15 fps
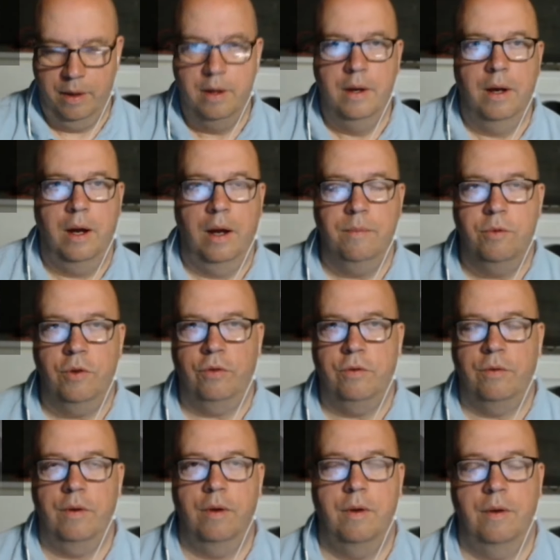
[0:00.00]
And
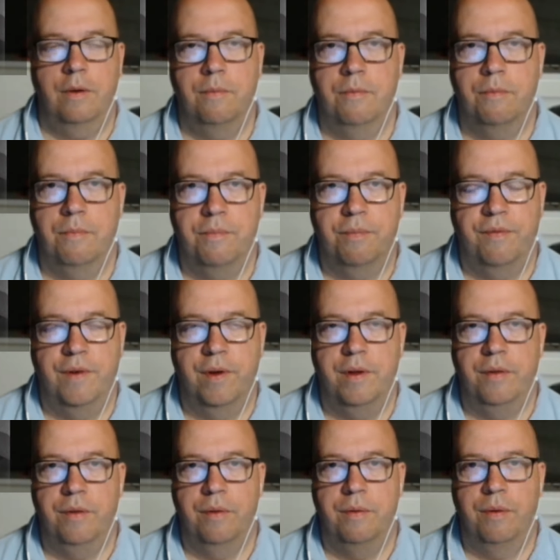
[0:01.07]
just for
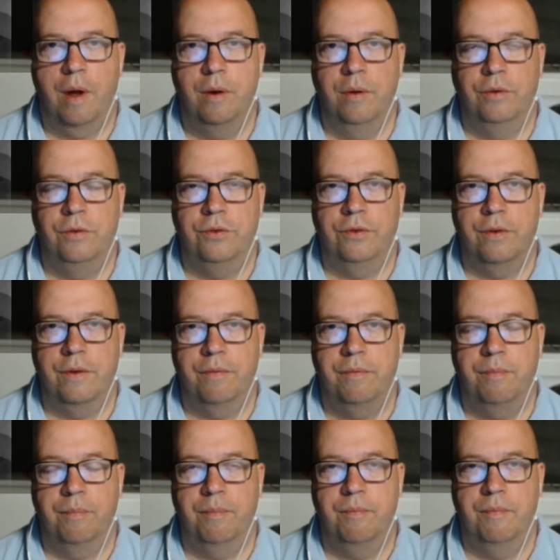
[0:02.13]
those
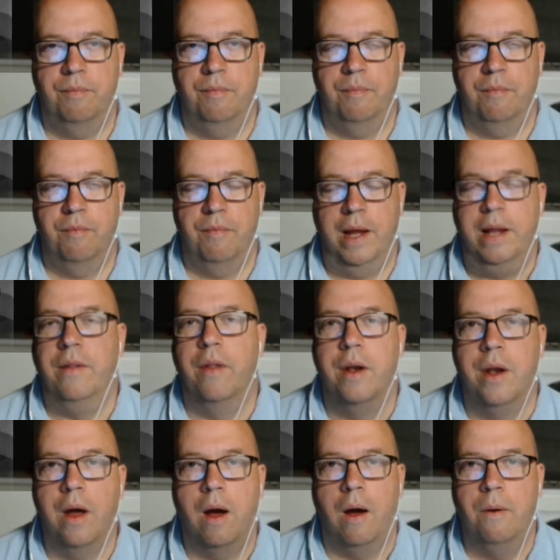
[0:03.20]
in the
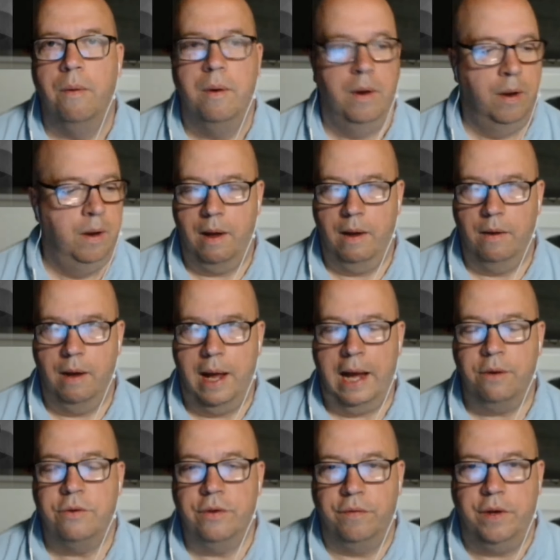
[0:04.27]
know,
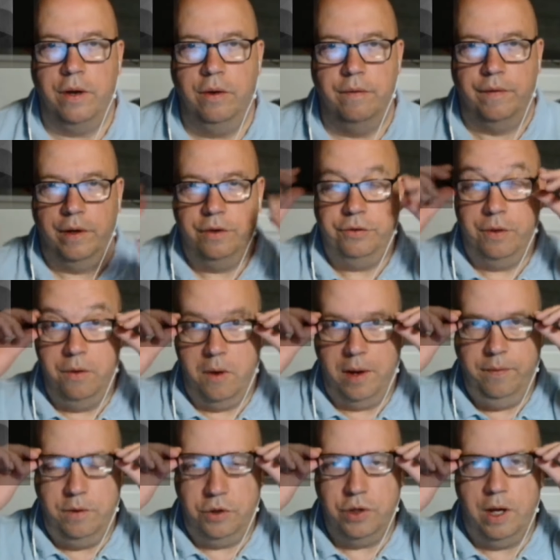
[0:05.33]
out of universe, so not
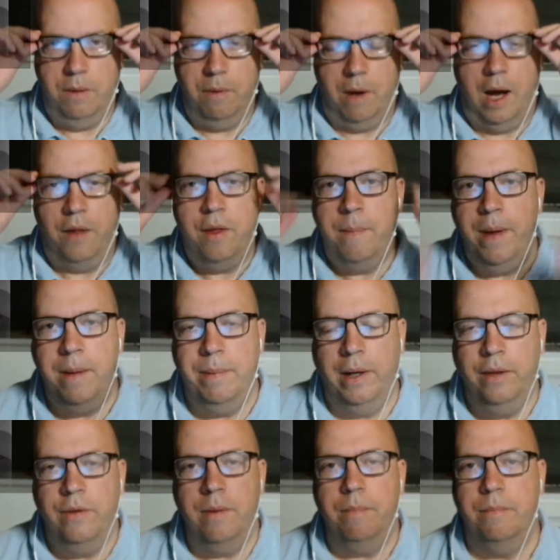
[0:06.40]
in the show, are there people
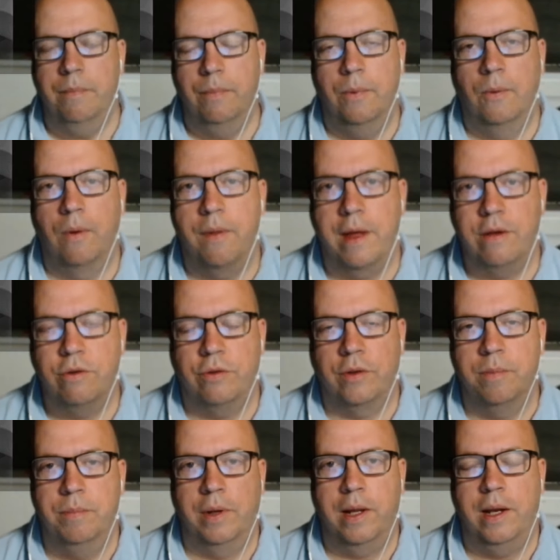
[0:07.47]
in them? Or are they just
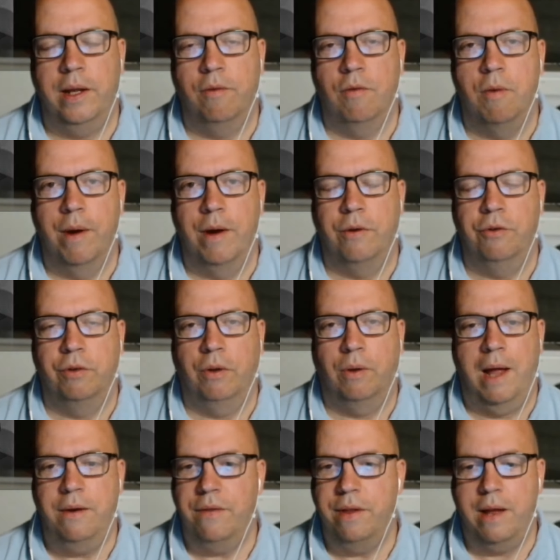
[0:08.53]
completely remote control?
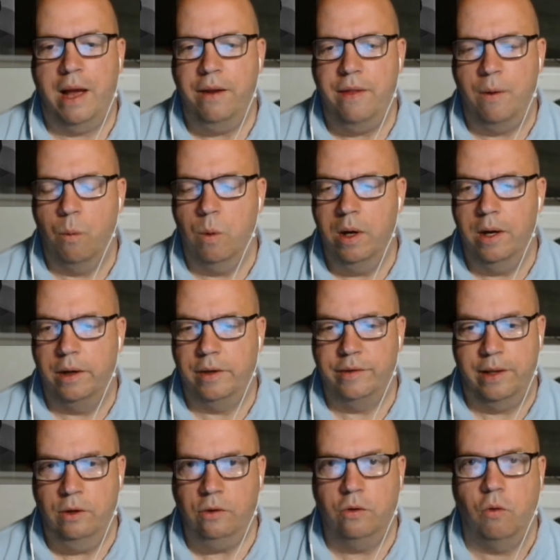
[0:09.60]
How do they work? Because
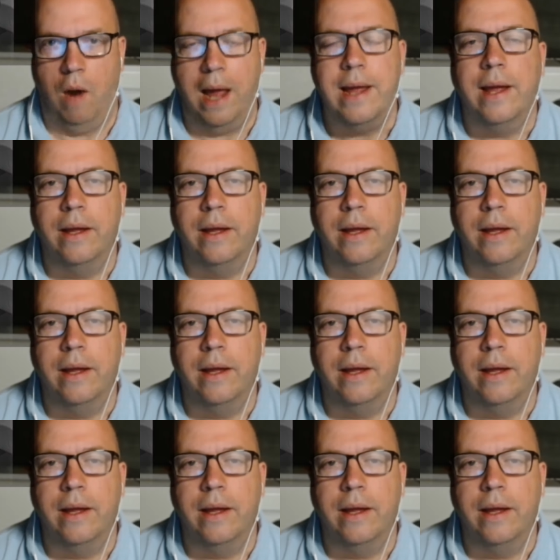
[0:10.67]
they look great.